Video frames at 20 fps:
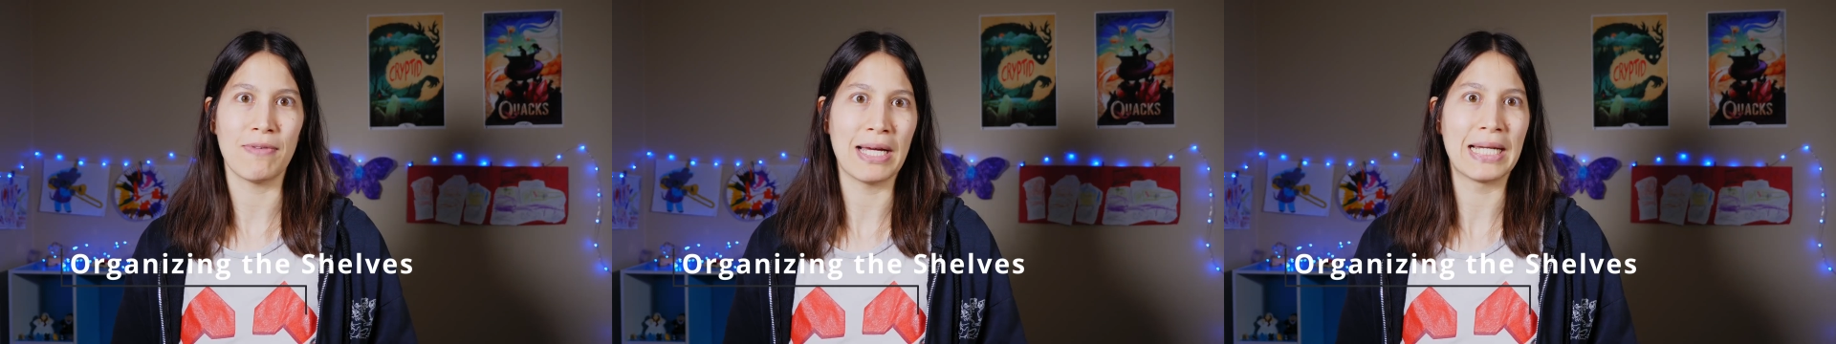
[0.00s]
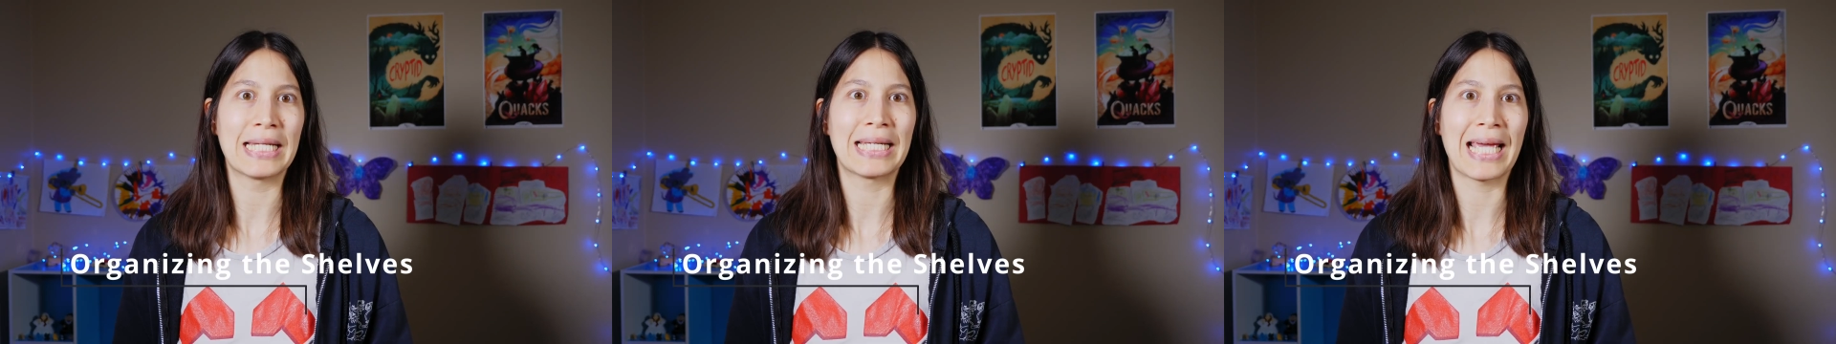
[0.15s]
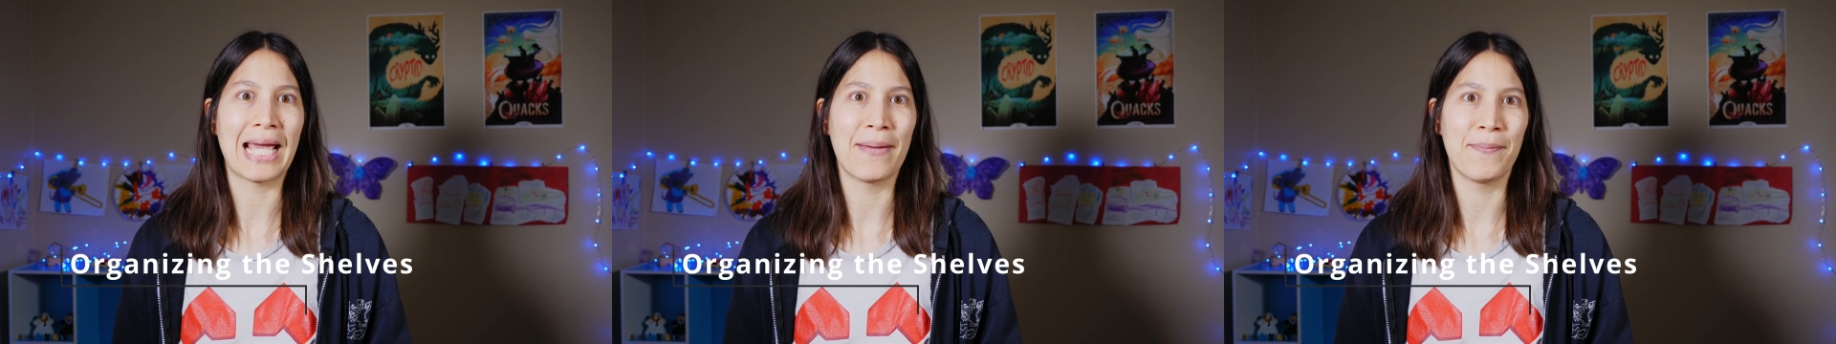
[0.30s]

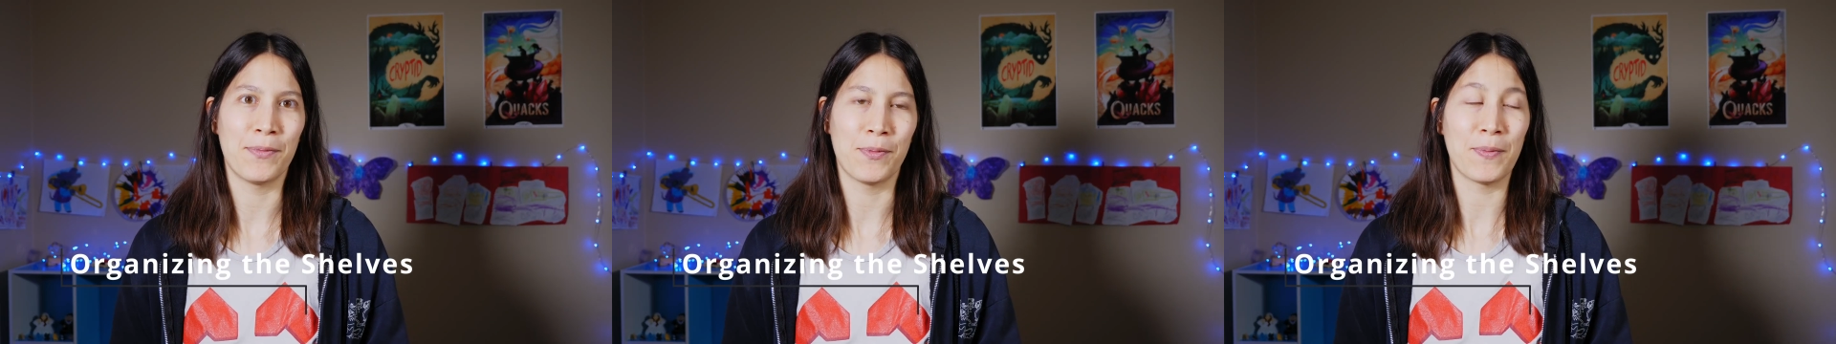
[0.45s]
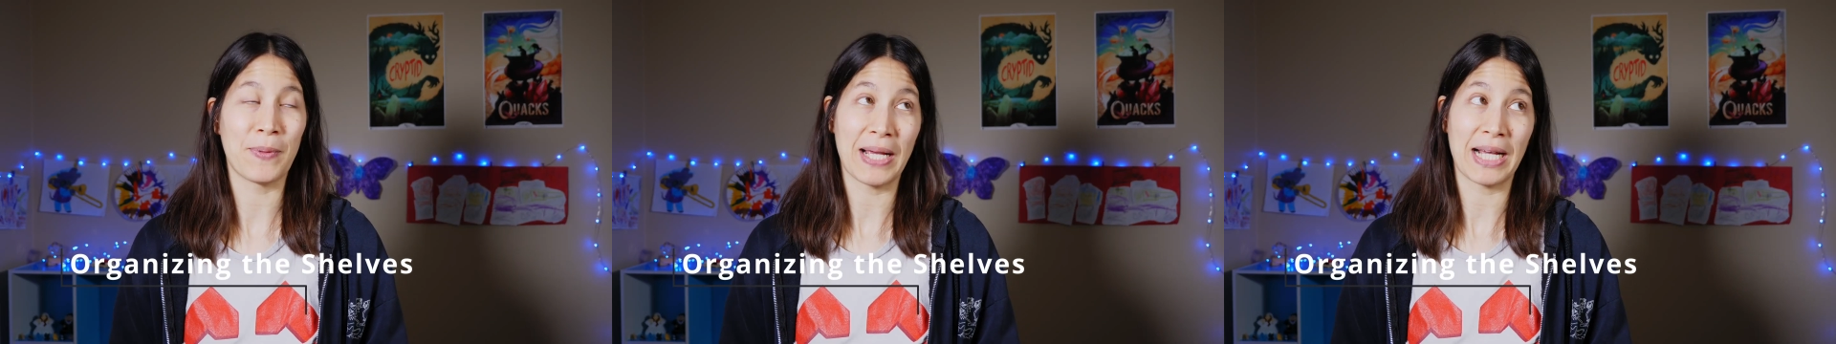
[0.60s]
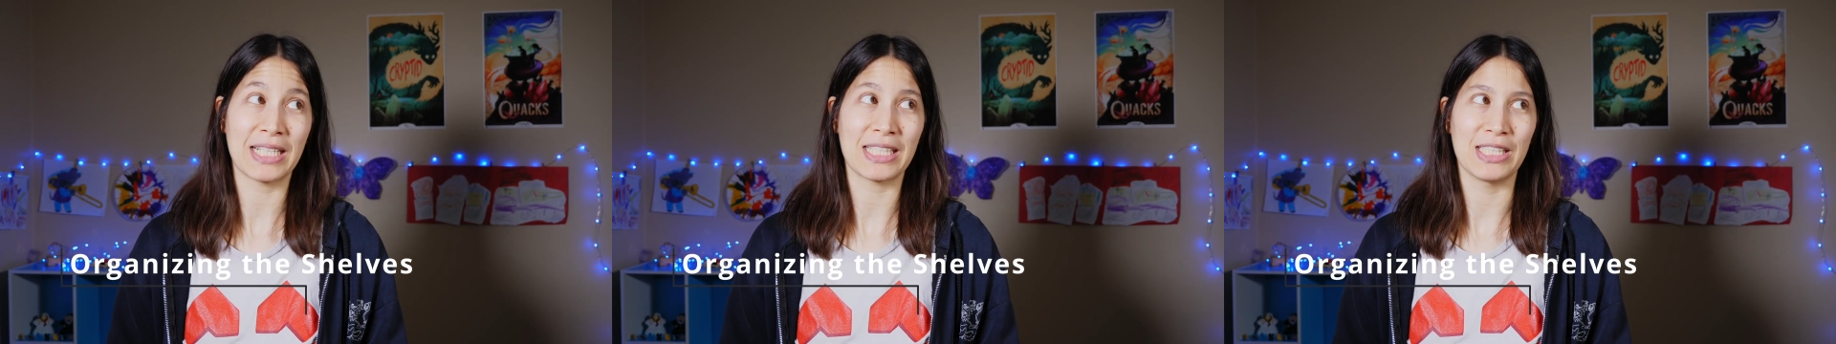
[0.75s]
find a game
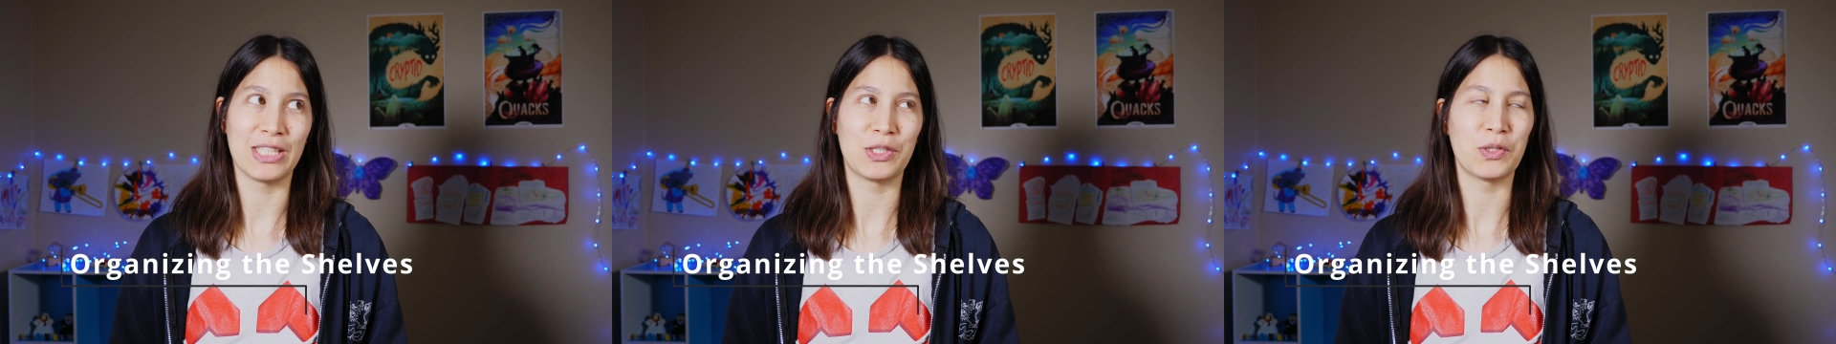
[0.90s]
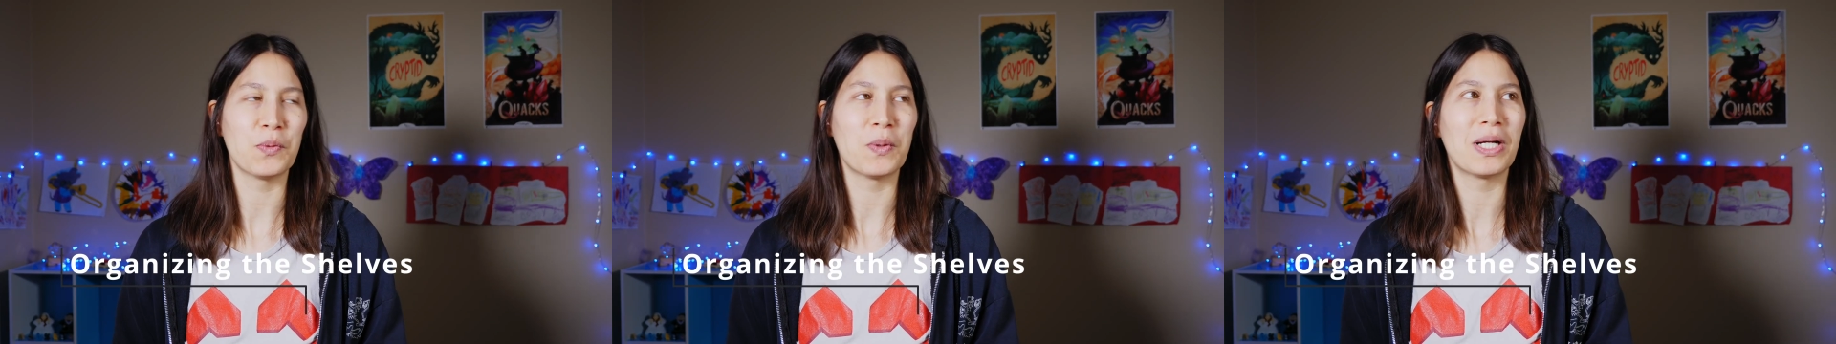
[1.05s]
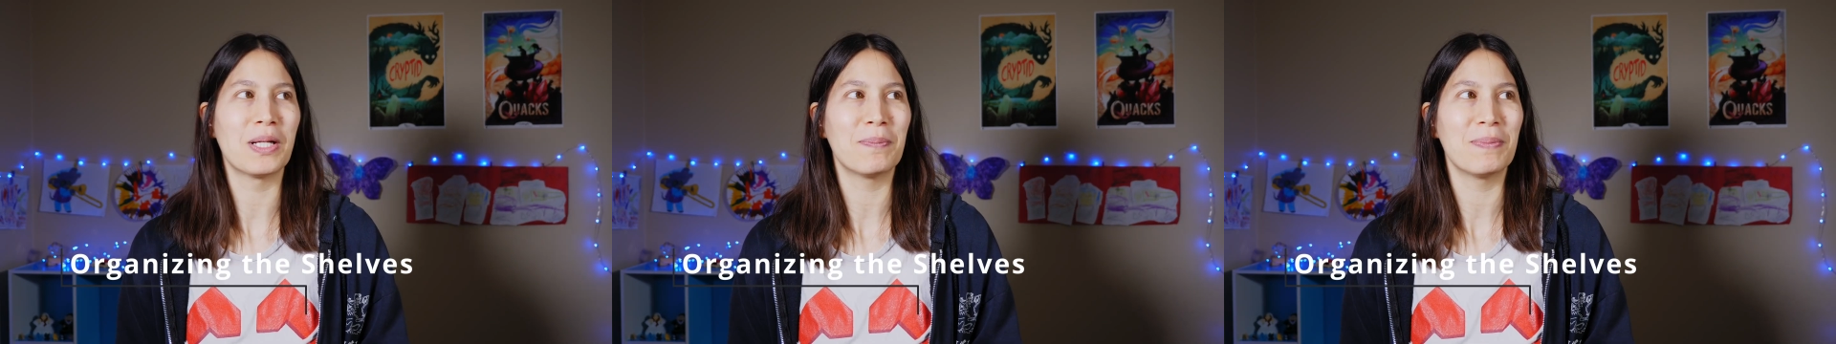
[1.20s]
when we actually
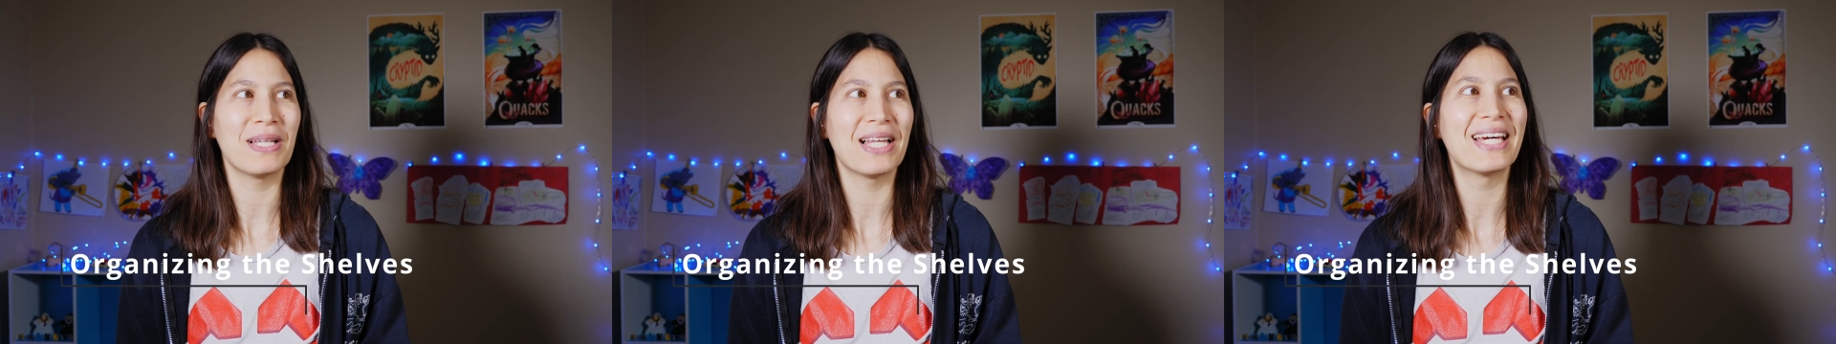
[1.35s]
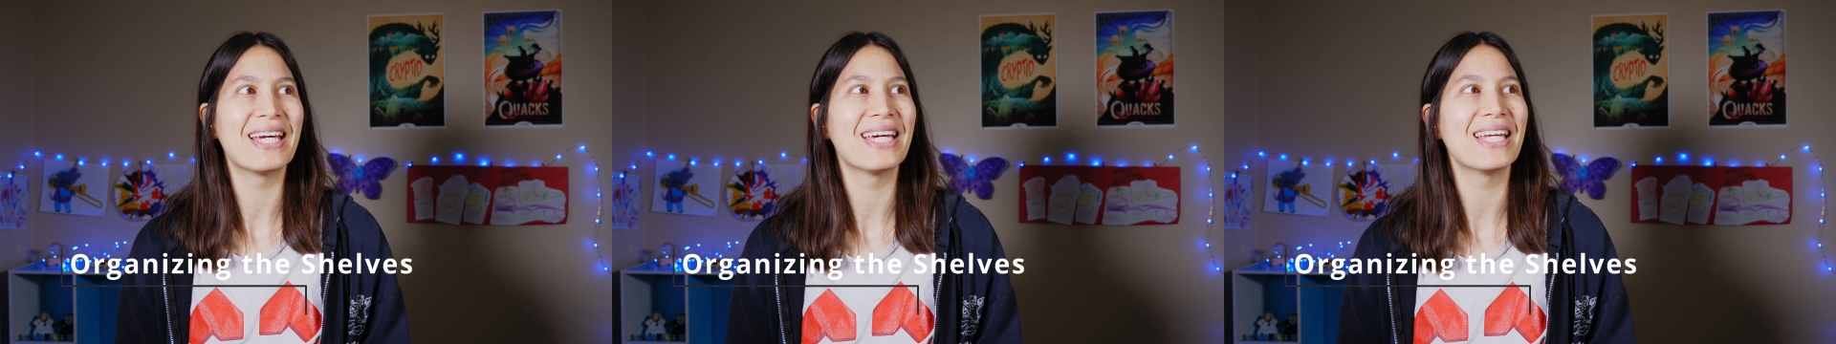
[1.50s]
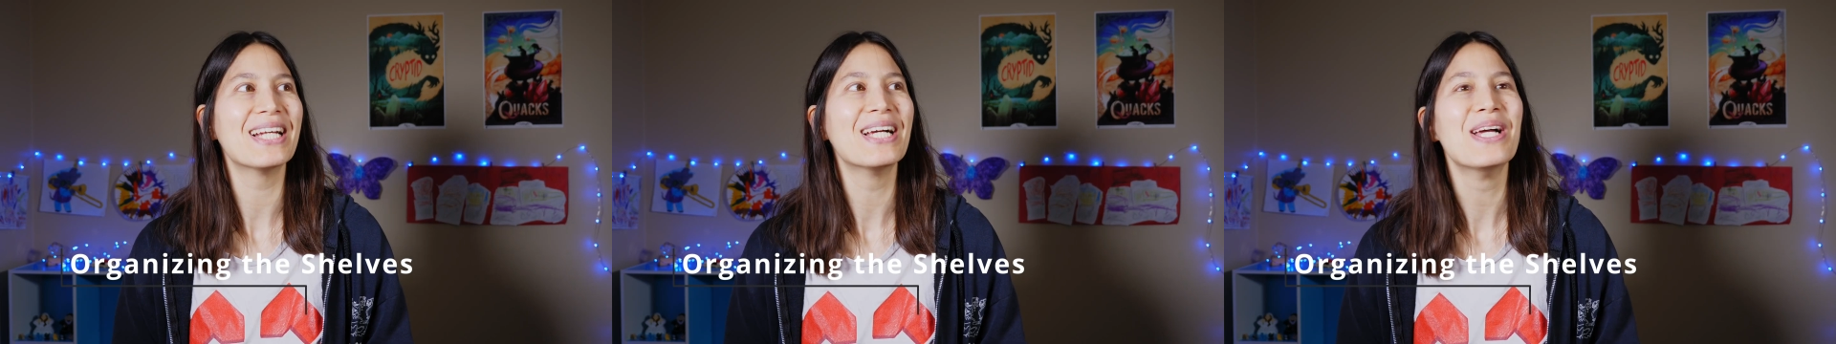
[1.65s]
do want to
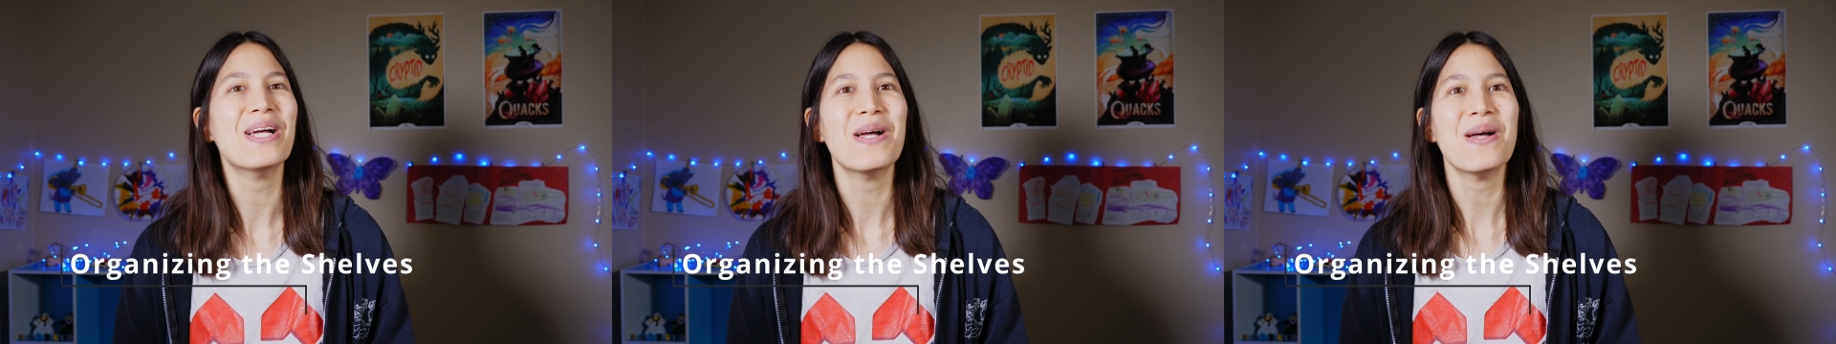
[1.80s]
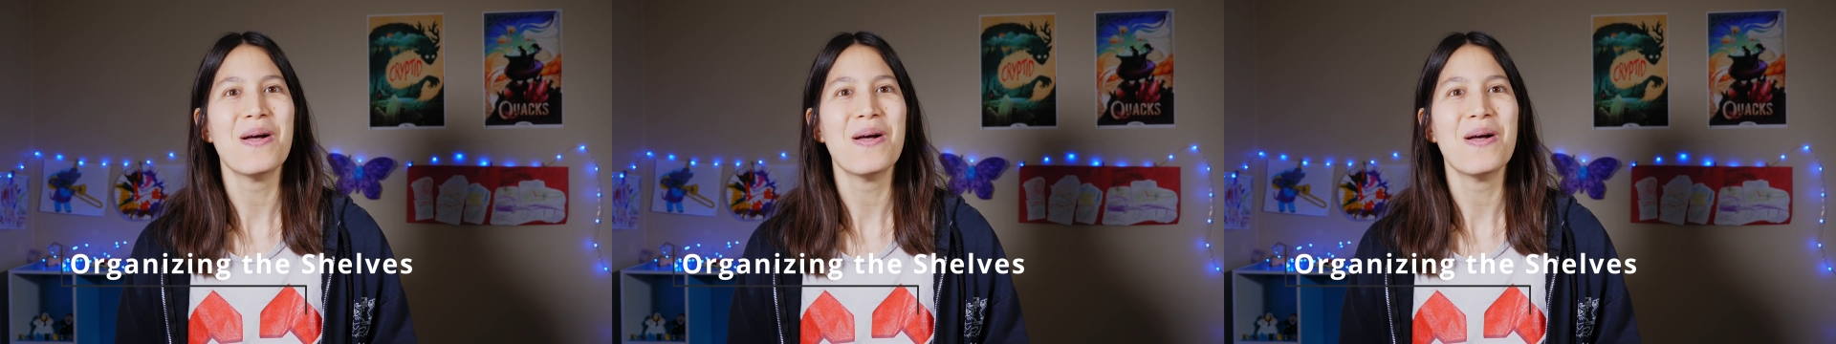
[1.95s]
play it.